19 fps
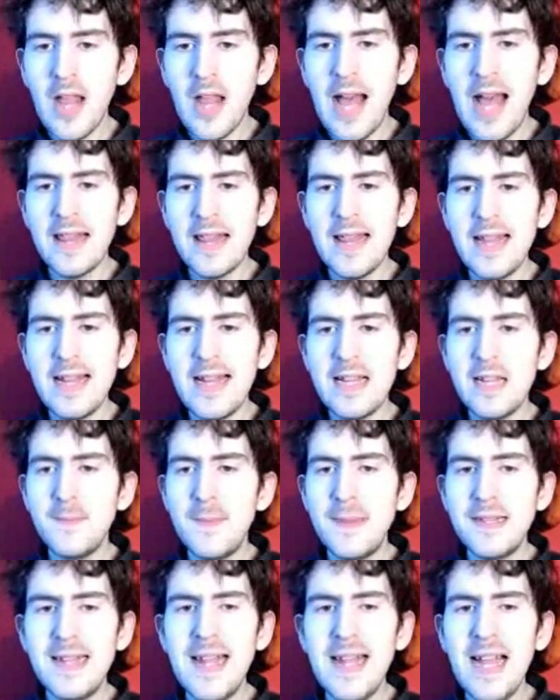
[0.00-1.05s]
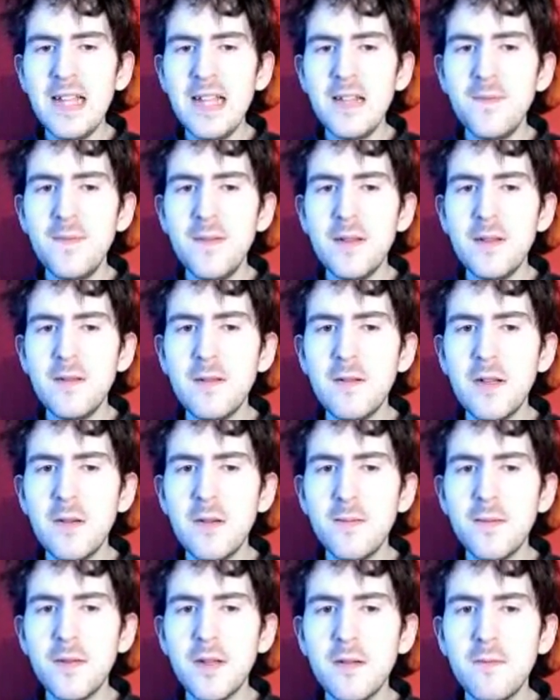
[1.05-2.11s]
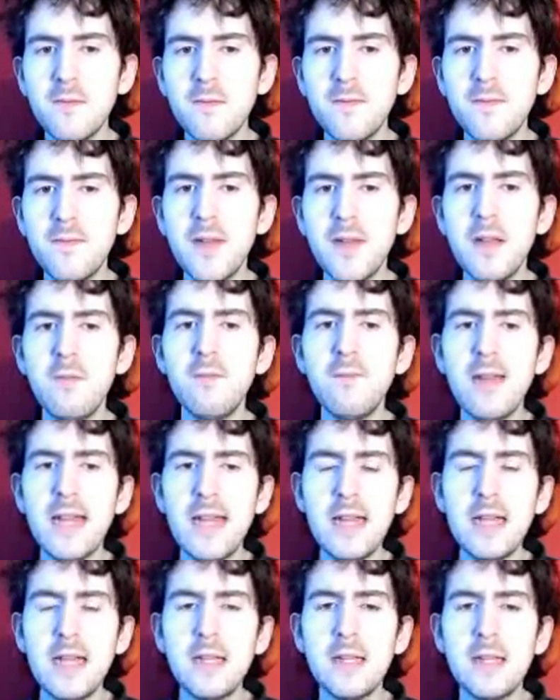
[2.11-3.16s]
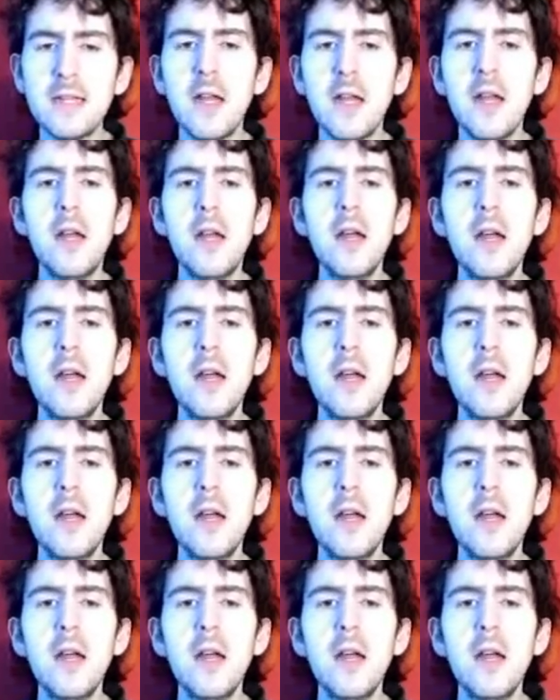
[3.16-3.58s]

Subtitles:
then they spend the next few weeks.